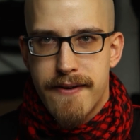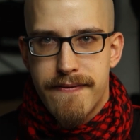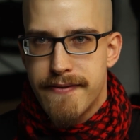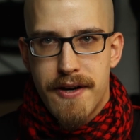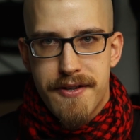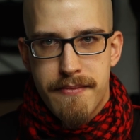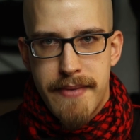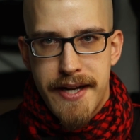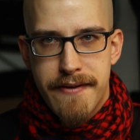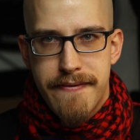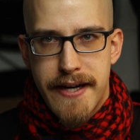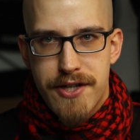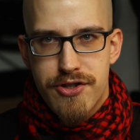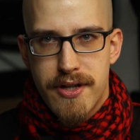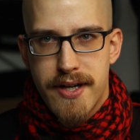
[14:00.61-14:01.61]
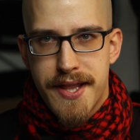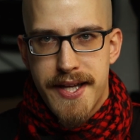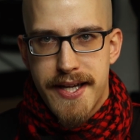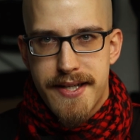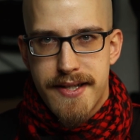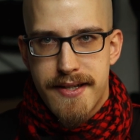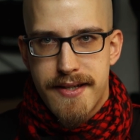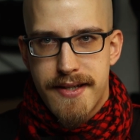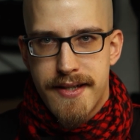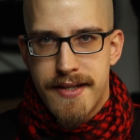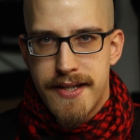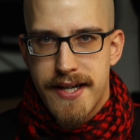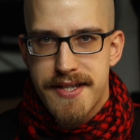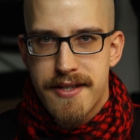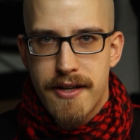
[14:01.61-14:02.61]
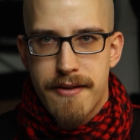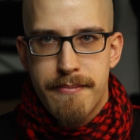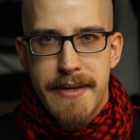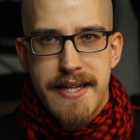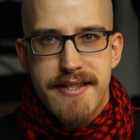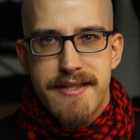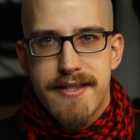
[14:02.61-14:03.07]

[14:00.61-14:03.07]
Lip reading: found a manufacturer that does not mix